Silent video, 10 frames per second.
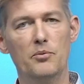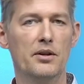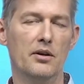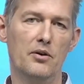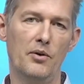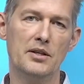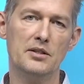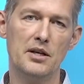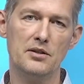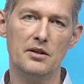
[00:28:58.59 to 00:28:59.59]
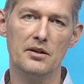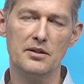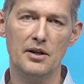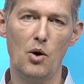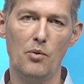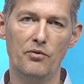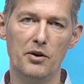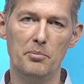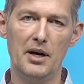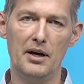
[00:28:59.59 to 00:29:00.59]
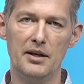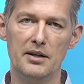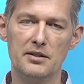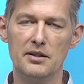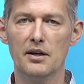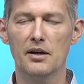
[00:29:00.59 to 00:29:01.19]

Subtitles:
with great sessions and hopefully parties